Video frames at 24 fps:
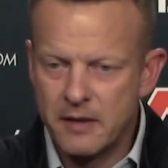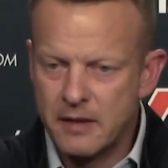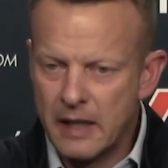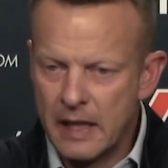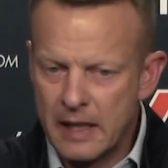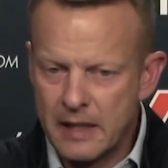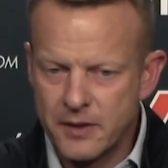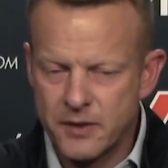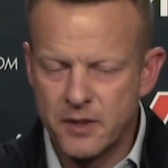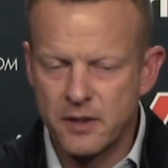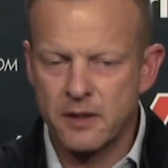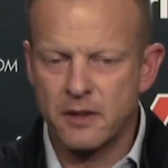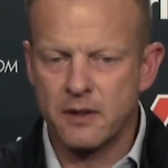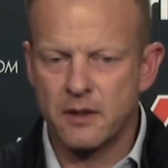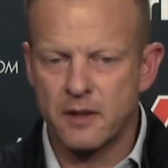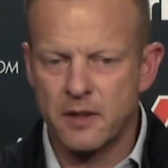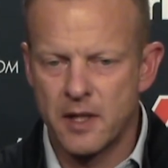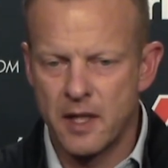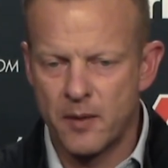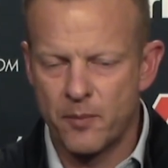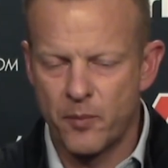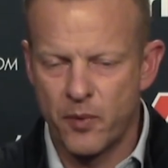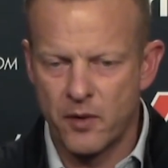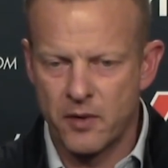doesn't,
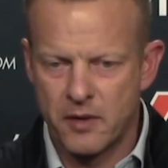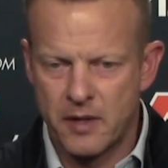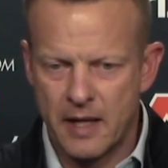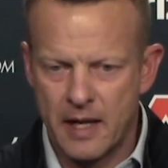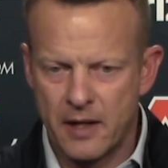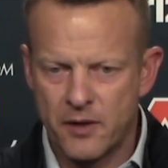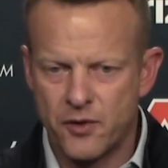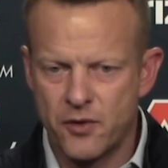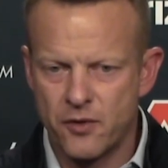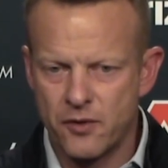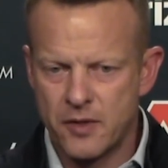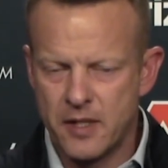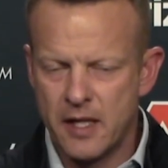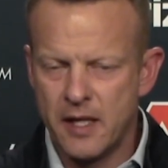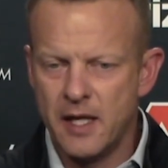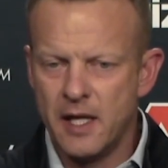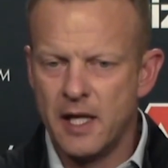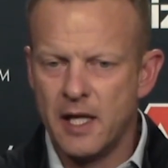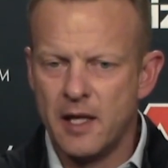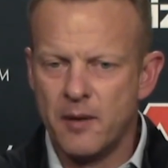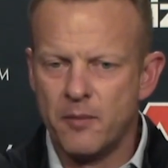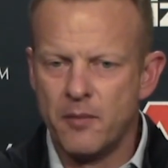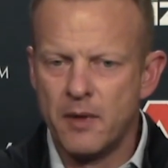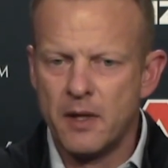then protect your
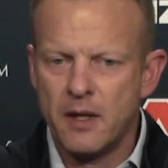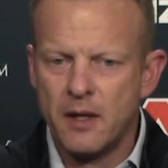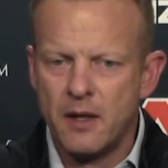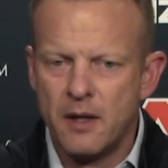team